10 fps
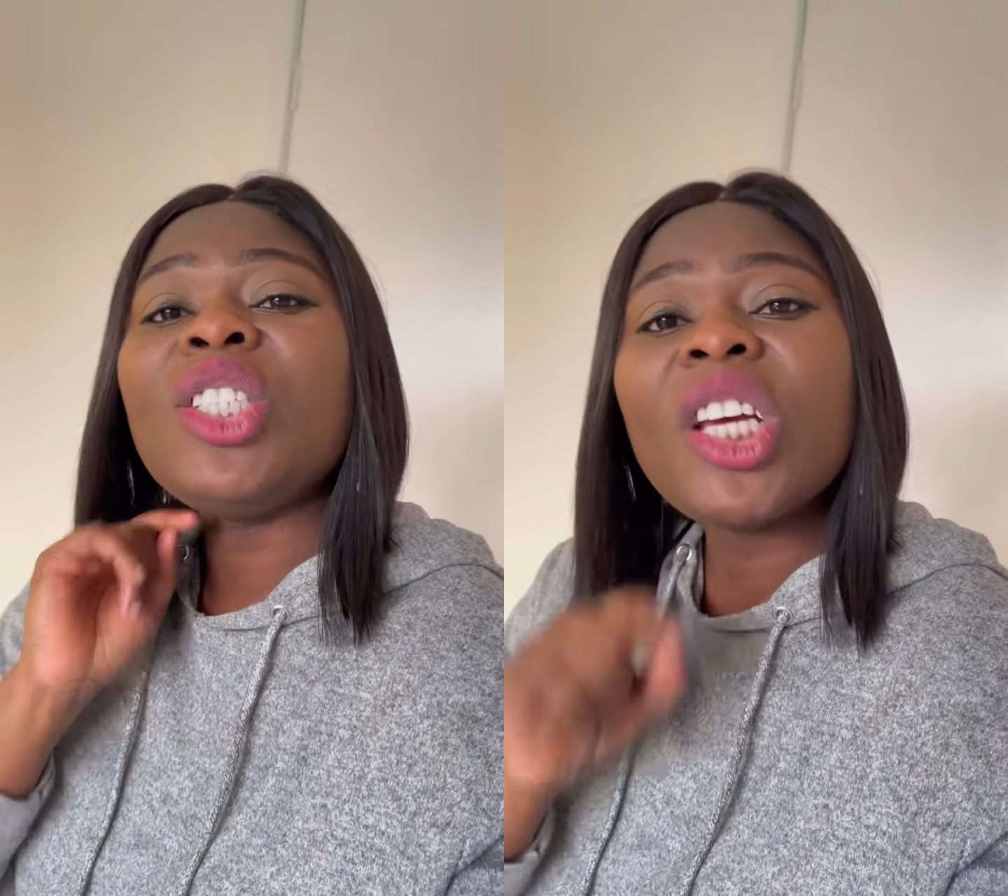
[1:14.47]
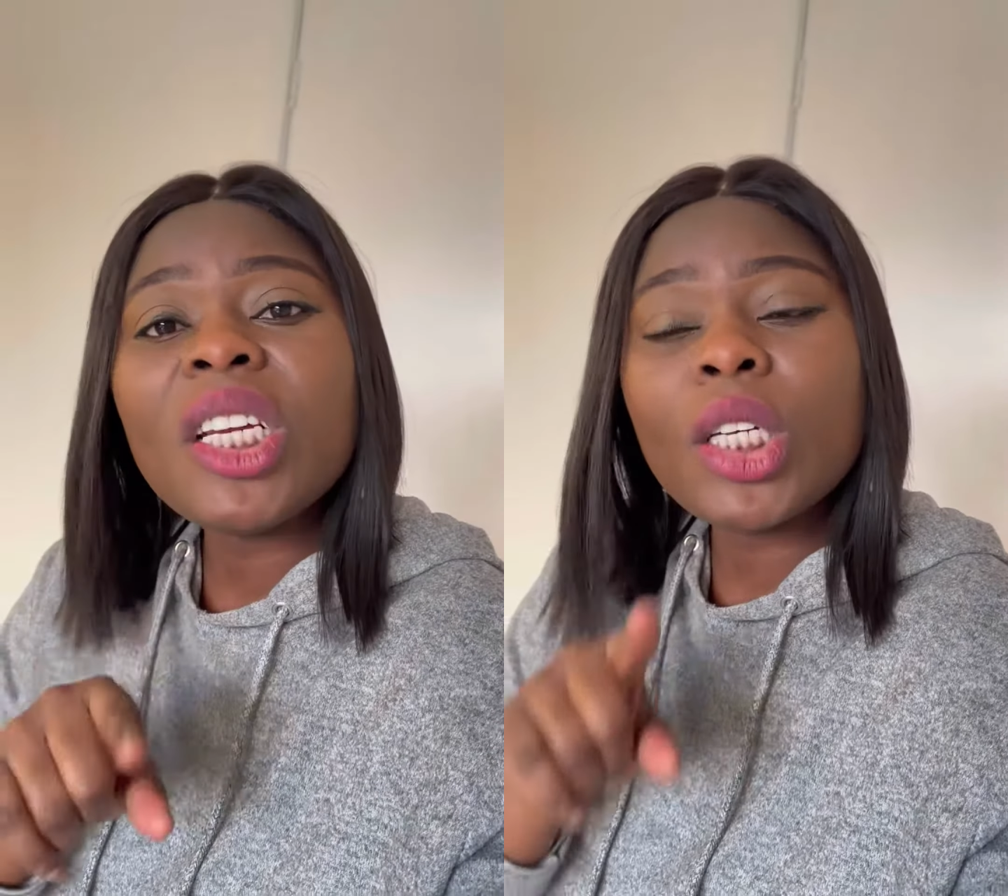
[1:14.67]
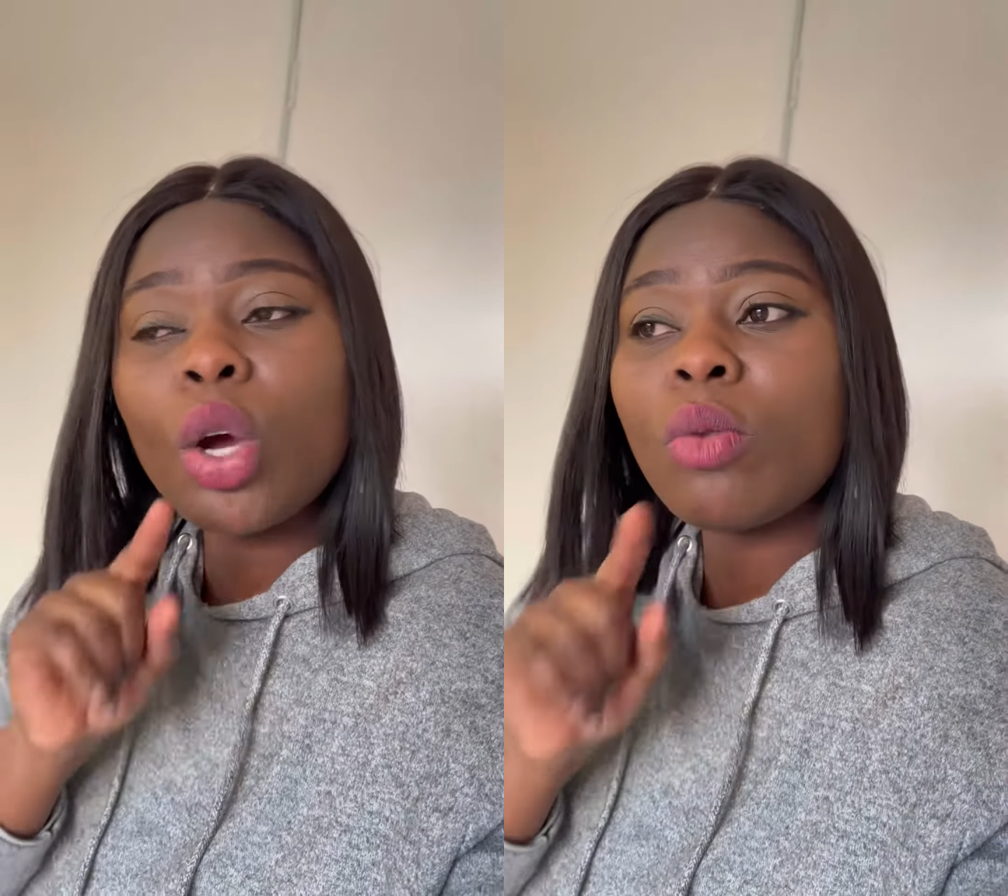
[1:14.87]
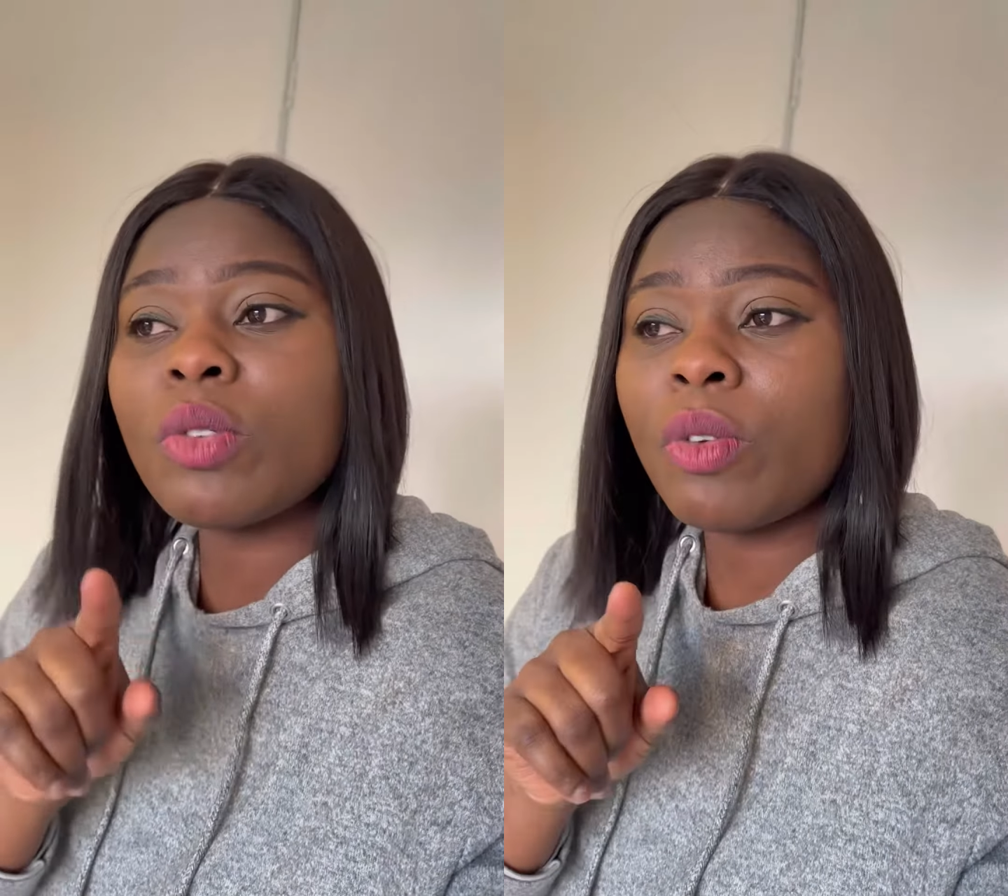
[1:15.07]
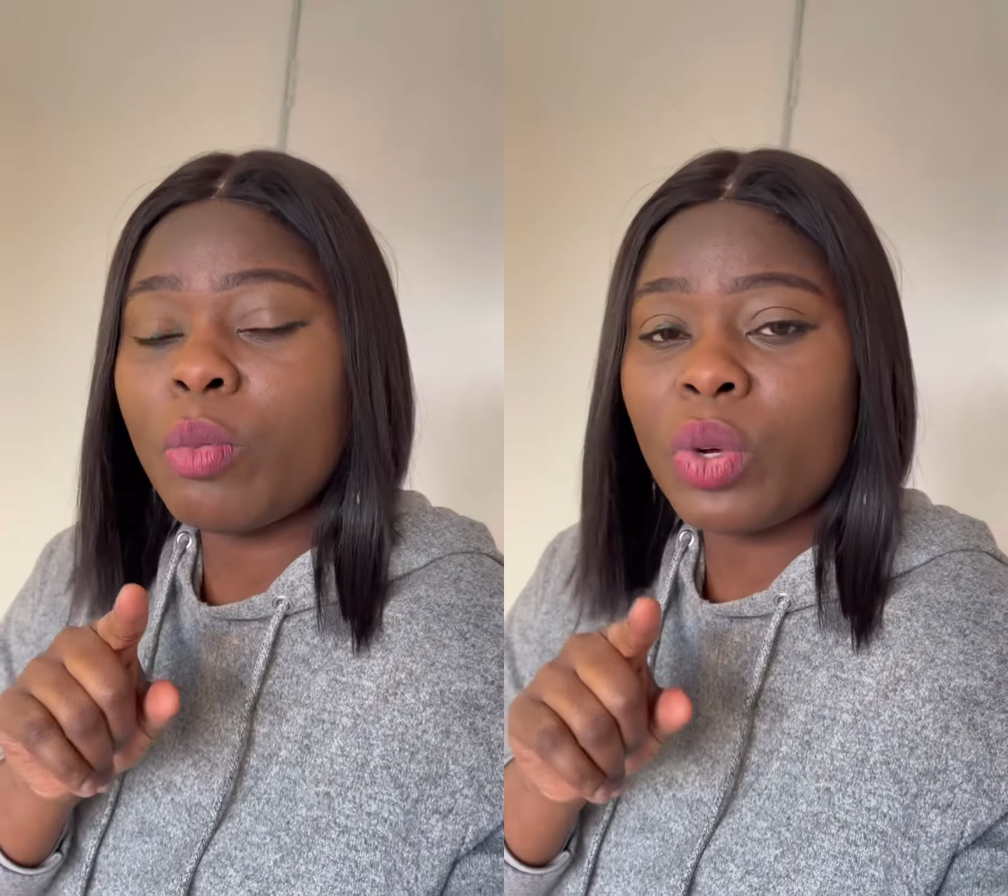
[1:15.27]
change comes
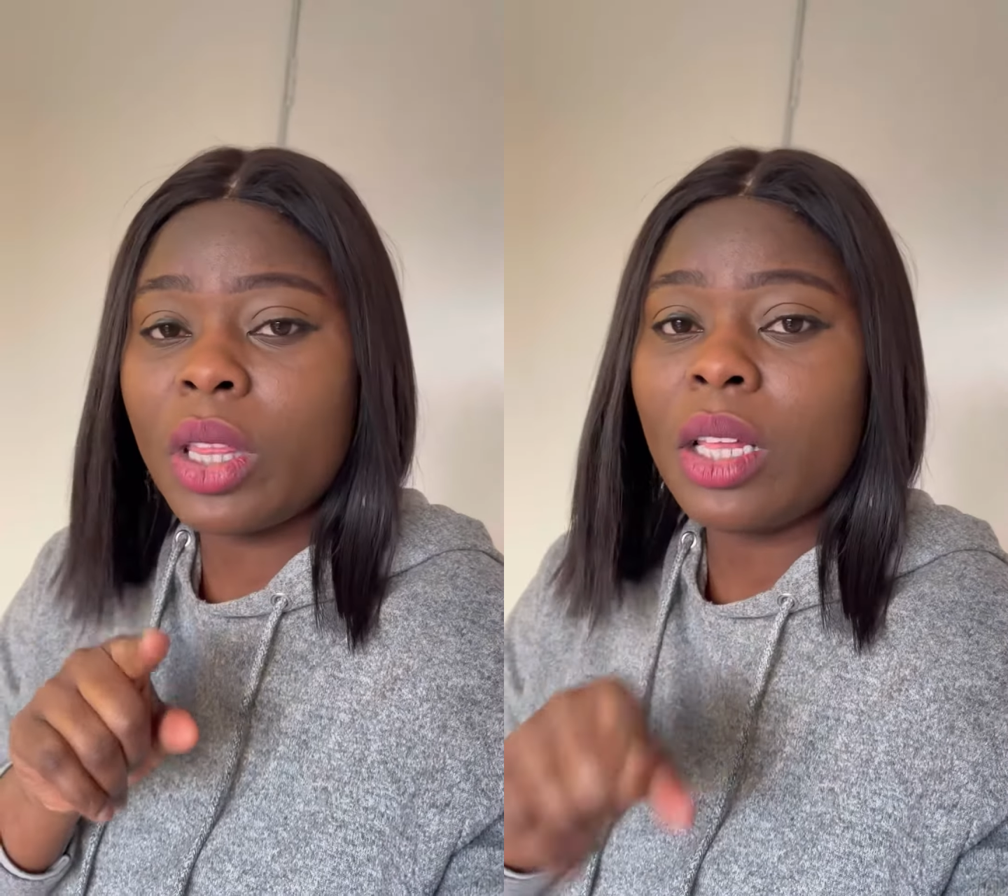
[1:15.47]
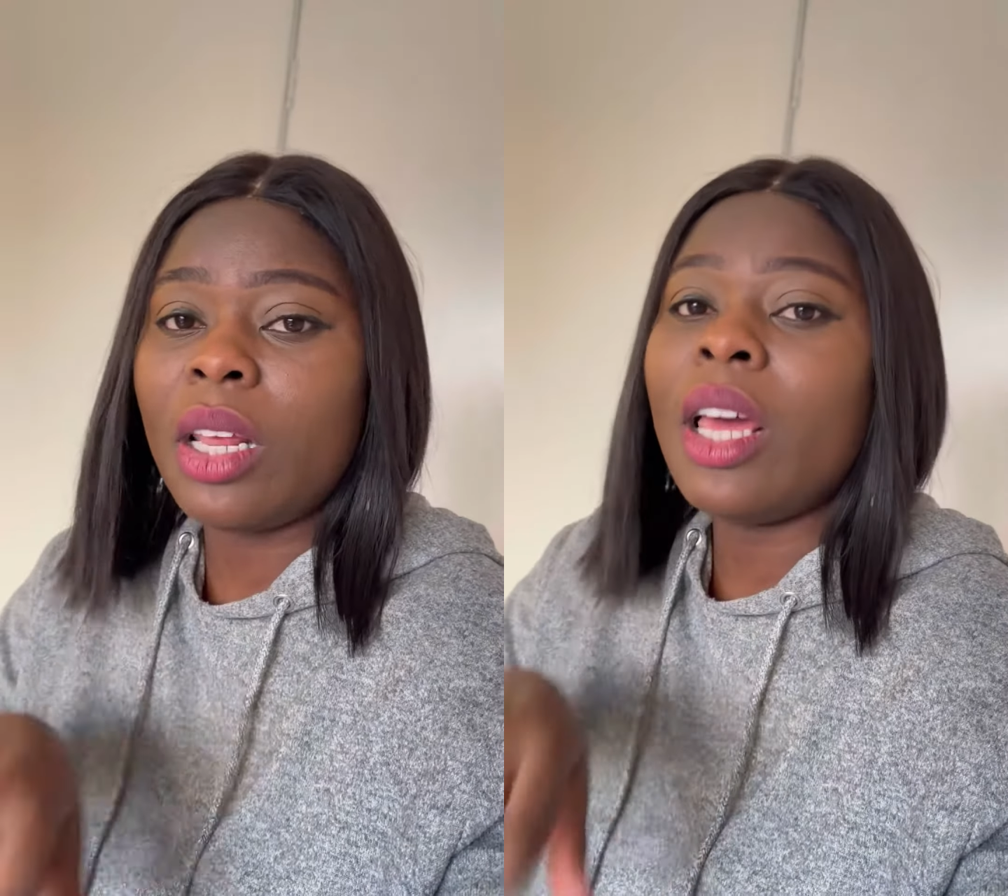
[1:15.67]
from within.